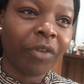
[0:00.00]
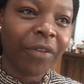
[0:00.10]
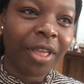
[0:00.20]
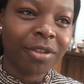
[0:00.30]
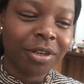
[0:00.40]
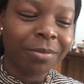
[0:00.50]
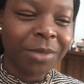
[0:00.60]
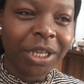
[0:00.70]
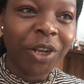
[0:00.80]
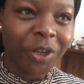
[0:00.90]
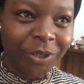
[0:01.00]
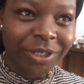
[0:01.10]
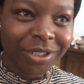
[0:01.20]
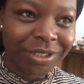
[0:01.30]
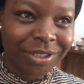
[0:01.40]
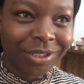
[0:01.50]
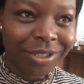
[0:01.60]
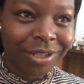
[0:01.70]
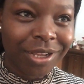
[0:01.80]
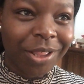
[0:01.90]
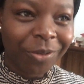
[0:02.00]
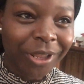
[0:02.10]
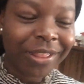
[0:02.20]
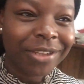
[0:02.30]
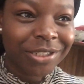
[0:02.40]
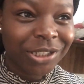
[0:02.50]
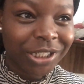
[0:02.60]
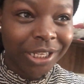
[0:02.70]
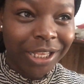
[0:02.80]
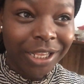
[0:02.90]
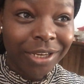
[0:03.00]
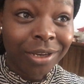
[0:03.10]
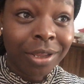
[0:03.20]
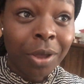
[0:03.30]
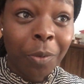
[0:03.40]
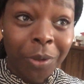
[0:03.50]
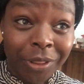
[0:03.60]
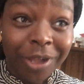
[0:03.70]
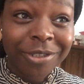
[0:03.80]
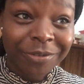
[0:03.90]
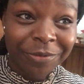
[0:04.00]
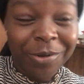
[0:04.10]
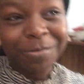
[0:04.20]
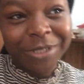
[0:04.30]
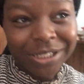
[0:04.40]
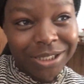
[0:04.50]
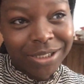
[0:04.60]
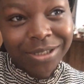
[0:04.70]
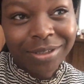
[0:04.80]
5,000 on meat alone. 3,000 chicken, yeah. 1,000 for meat,